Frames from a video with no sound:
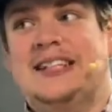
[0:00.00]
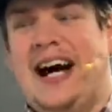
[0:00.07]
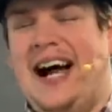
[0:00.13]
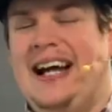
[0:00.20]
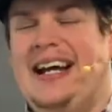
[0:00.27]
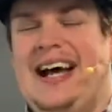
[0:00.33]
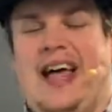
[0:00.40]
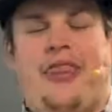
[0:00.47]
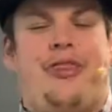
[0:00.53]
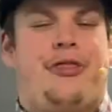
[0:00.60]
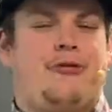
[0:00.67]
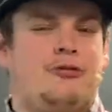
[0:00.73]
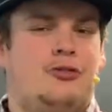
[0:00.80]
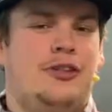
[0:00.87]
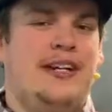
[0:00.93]
I got
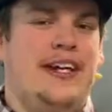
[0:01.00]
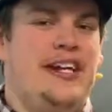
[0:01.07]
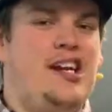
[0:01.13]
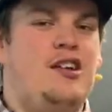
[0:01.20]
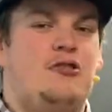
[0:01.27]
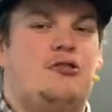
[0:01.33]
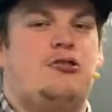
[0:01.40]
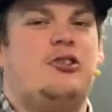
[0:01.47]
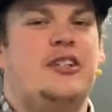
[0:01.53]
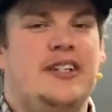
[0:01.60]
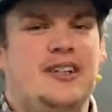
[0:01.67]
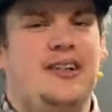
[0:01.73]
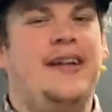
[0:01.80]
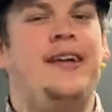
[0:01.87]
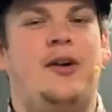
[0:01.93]
three
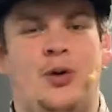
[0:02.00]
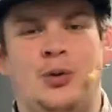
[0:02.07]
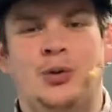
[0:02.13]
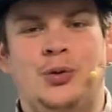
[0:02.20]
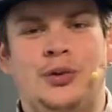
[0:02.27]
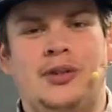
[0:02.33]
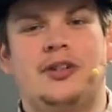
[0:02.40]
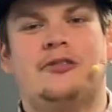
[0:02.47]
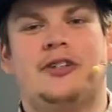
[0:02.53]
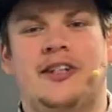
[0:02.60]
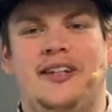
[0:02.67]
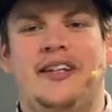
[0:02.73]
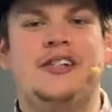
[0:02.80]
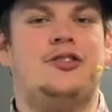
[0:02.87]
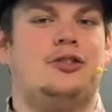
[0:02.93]
really cool,
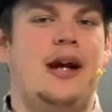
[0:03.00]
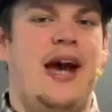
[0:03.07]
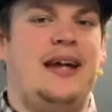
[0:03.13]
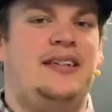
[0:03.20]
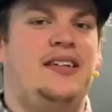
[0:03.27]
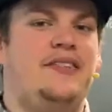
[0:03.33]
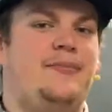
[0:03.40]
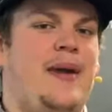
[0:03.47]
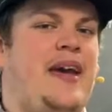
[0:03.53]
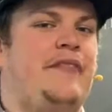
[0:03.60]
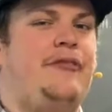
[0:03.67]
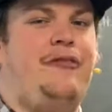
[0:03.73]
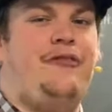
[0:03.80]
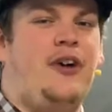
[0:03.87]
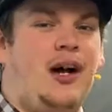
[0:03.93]
really attractive, man,
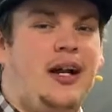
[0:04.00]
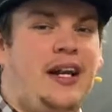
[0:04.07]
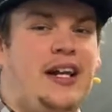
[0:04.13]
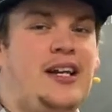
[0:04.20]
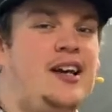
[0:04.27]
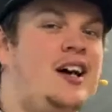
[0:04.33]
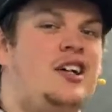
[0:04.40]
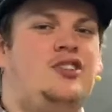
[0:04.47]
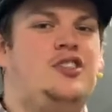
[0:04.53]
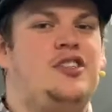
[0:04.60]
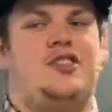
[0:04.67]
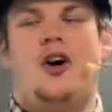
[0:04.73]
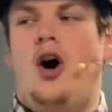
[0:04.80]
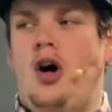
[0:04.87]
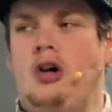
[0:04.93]
funny,
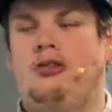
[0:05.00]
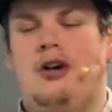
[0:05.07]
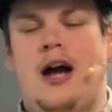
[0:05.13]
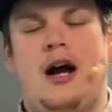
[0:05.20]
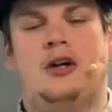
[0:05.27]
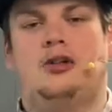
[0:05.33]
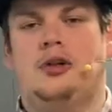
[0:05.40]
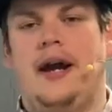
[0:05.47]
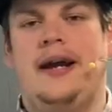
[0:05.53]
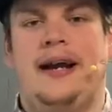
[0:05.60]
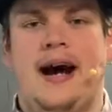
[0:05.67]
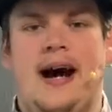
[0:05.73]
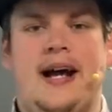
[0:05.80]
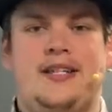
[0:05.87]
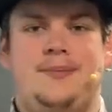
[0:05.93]
just all around great
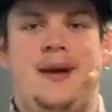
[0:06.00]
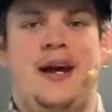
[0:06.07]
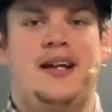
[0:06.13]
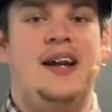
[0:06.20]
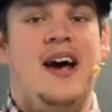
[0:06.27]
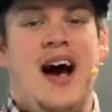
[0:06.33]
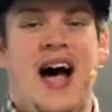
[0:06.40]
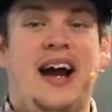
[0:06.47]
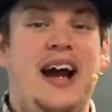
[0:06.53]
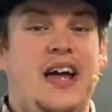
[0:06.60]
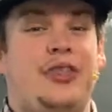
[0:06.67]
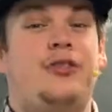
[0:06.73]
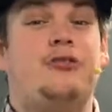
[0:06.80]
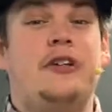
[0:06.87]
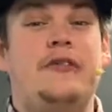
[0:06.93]
guys, man. I
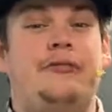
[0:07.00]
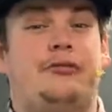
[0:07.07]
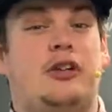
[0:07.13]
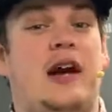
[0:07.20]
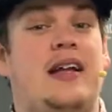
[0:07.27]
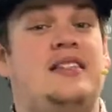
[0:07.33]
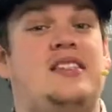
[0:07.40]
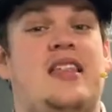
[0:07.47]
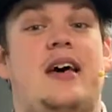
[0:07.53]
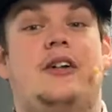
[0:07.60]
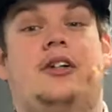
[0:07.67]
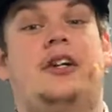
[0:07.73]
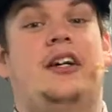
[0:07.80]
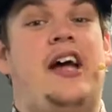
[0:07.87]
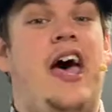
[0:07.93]
got three friends that
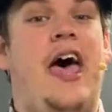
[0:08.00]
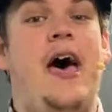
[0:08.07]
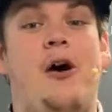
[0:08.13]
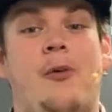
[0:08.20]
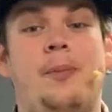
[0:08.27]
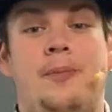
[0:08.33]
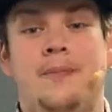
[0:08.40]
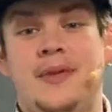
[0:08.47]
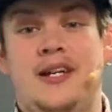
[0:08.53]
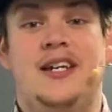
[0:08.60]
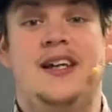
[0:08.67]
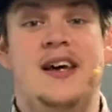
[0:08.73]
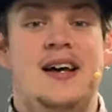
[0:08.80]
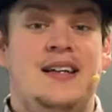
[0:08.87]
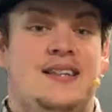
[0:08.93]
are going to help
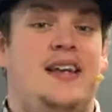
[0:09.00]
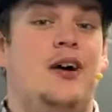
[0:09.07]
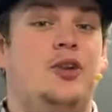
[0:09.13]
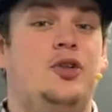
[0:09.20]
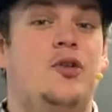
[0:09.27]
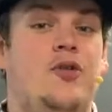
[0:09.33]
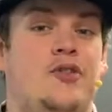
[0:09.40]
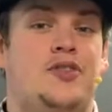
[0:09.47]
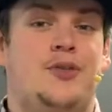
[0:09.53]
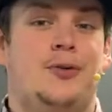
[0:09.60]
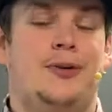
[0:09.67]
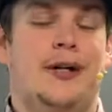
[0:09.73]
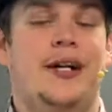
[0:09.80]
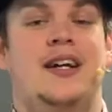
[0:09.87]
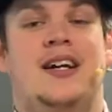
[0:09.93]
me tell you the
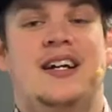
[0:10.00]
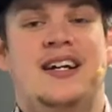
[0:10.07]
story.